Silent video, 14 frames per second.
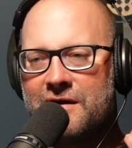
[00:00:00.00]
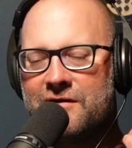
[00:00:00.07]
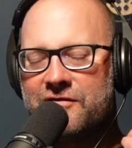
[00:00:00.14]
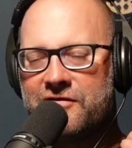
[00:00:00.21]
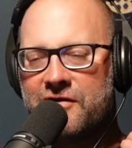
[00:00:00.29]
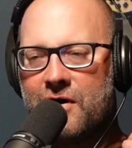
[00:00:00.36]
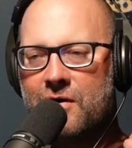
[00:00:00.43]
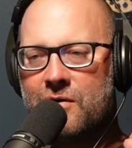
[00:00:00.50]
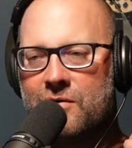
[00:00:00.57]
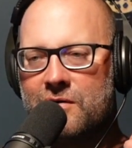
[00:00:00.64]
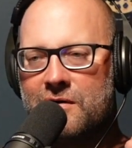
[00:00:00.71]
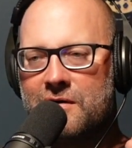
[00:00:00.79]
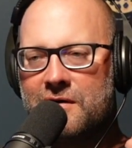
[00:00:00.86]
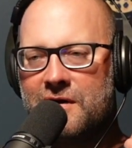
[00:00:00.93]

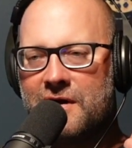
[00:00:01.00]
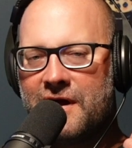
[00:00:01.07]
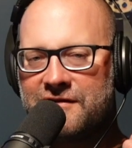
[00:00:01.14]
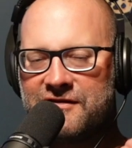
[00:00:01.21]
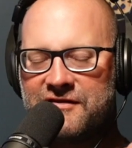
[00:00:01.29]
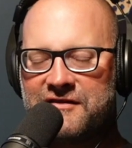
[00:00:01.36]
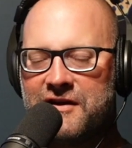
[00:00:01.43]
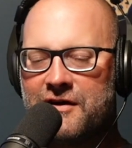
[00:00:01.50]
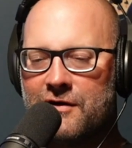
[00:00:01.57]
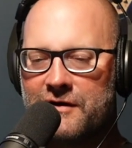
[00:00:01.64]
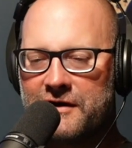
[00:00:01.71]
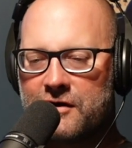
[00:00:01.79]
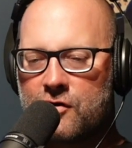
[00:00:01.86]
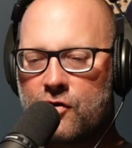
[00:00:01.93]
So it's still
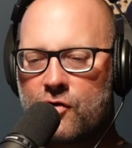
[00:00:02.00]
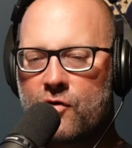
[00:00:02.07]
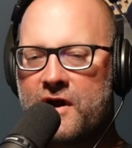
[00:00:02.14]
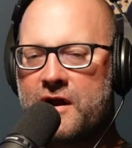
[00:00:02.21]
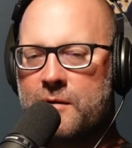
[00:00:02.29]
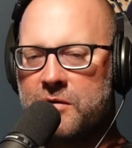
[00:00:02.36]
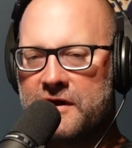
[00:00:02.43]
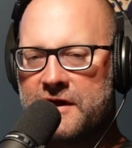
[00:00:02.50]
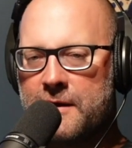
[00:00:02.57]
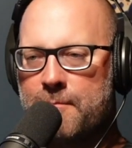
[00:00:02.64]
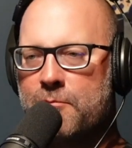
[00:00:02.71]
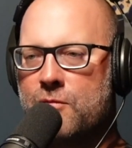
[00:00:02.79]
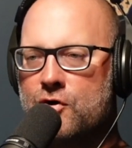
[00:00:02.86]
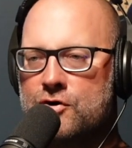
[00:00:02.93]
incredibly
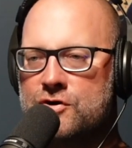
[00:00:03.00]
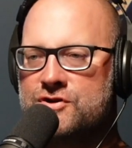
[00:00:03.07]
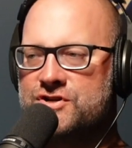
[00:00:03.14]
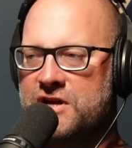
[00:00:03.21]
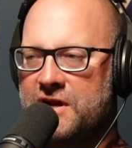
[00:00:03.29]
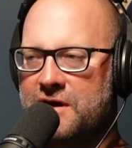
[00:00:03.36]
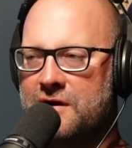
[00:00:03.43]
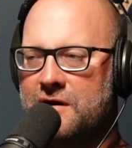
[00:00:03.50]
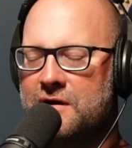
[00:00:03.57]
emerging.